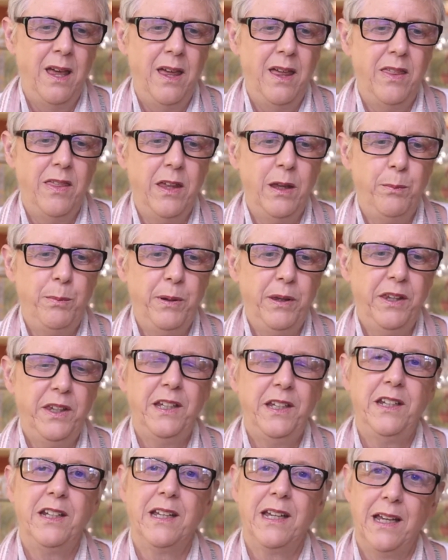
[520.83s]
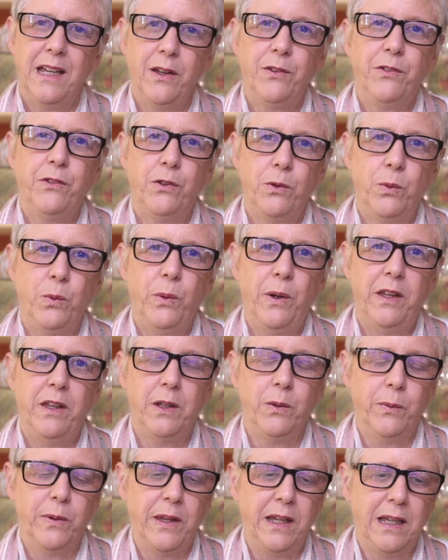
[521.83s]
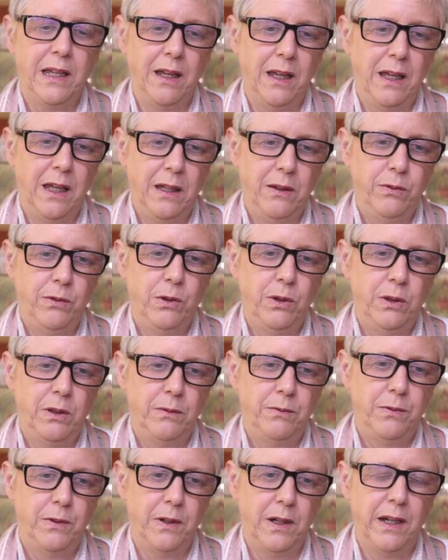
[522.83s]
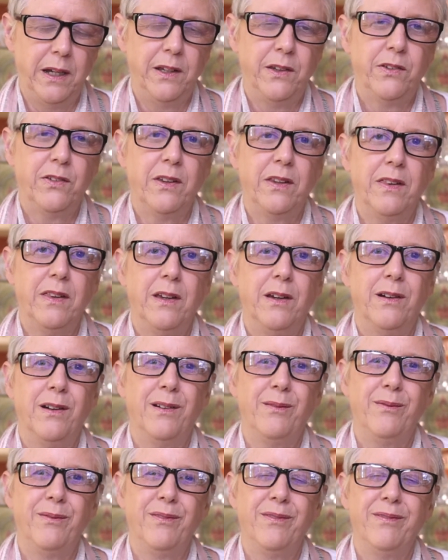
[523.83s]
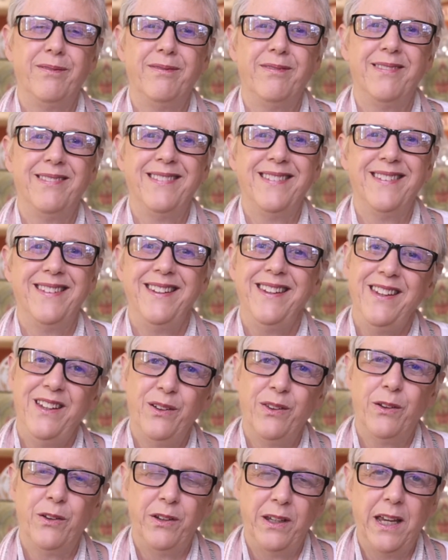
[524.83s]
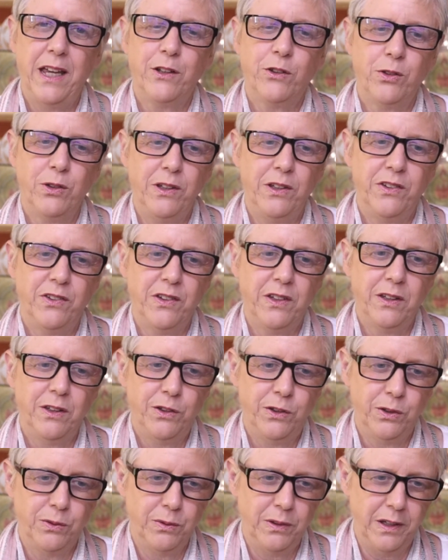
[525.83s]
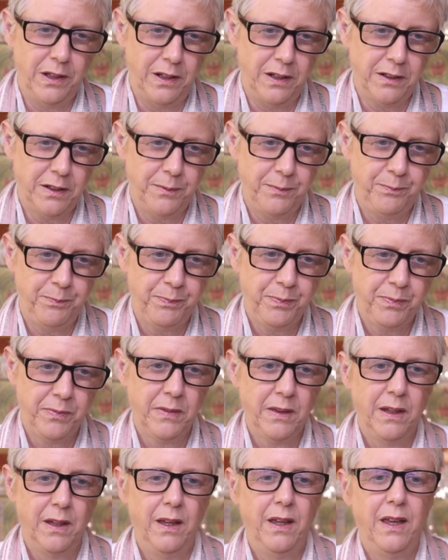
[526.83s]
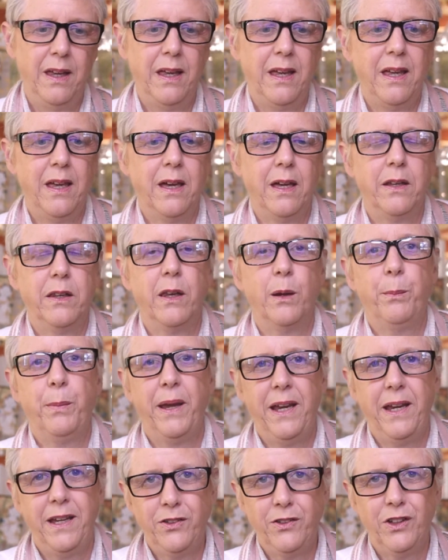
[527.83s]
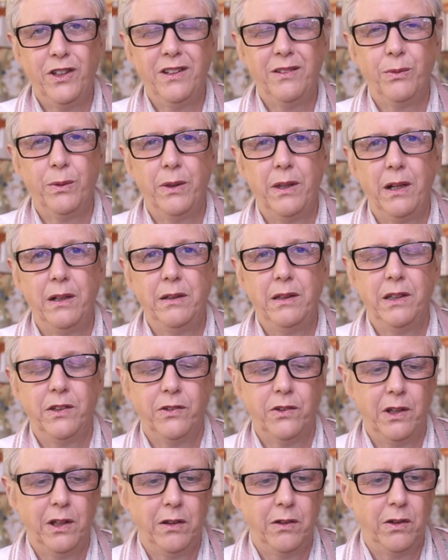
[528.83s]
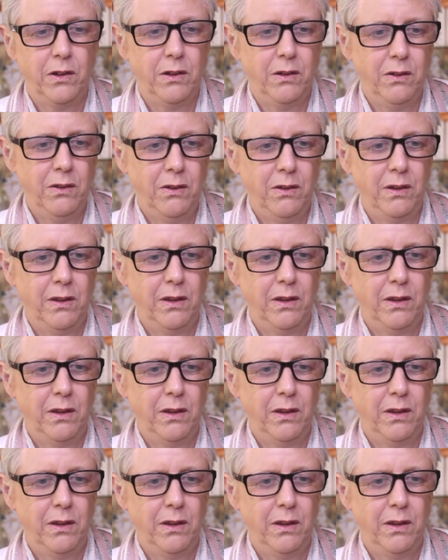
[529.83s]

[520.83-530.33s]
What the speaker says: The ability to counsel well. They can give good advice, and they're naturally skilled in it. And they're patient when they're listening to you,